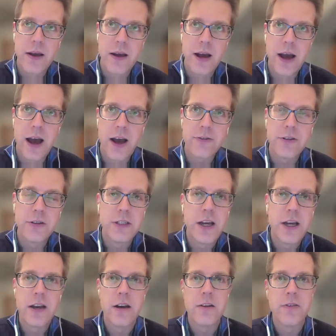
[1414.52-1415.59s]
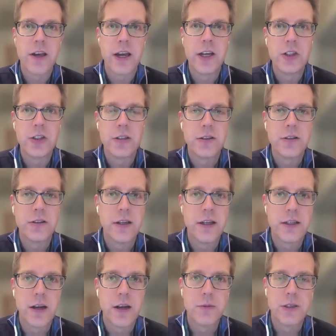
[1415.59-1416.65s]
After de-identification, it
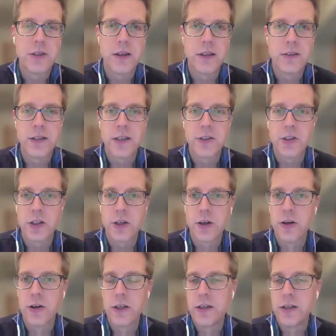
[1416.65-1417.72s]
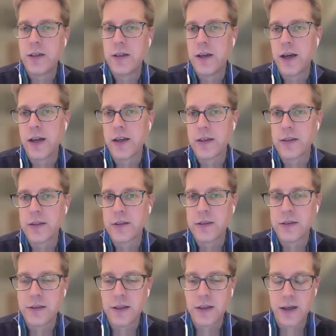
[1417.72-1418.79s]
comes to things like security and
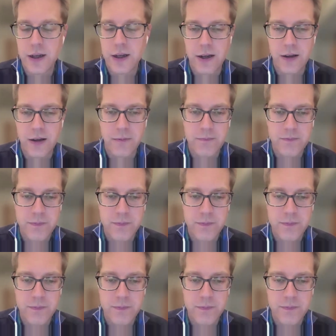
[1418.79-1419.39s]
the